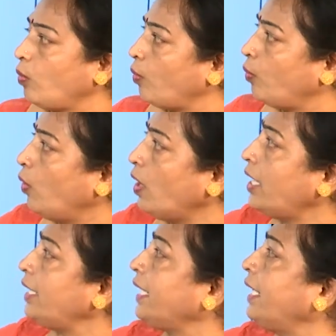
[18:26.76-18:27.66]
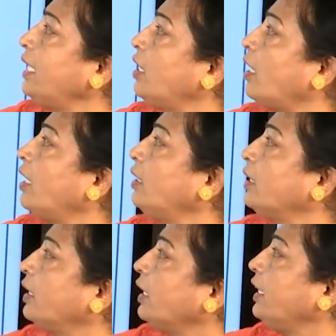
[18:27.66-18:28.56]
O and N are
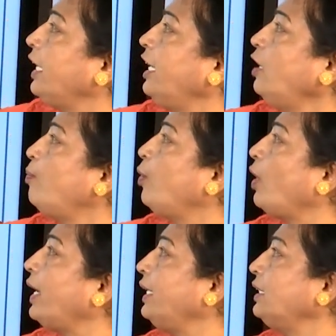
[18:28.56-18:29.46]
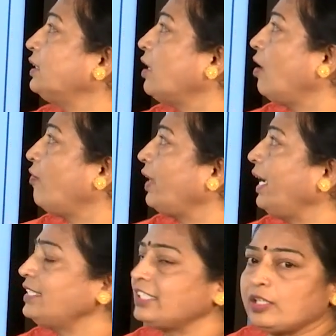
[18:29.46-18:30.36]
end points of
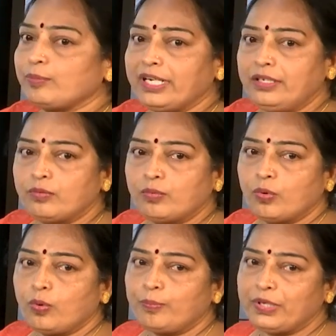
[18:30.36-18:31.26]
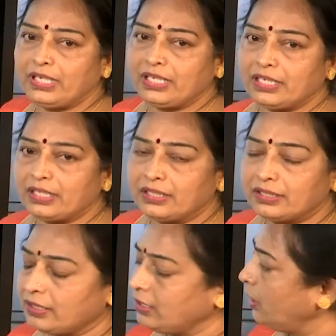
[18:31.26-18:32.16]
line segment OP.
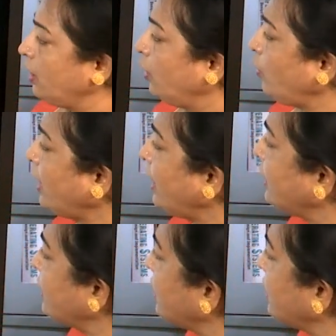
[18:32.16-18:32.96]
Look at this